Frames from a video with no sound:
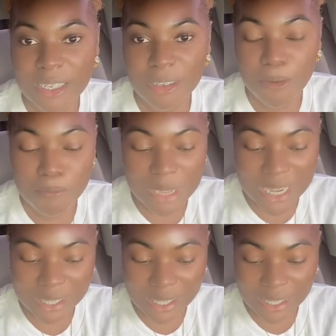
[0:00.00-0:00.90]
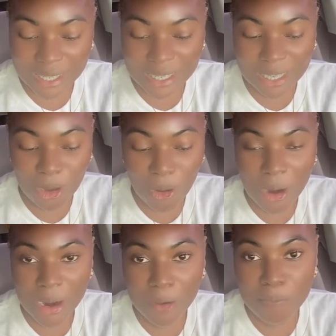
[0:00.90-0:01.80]
obesity
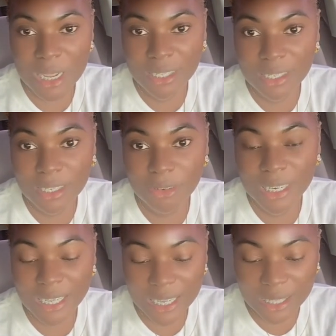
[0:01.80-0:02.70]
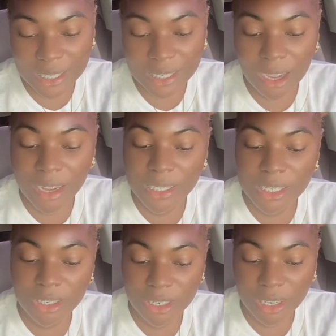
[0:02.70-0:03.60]
or obesity related
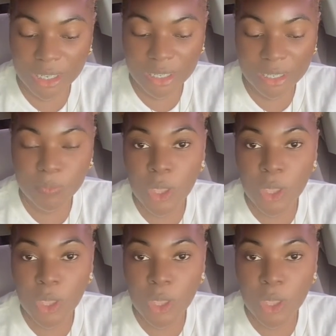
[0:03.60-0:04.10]
conditions,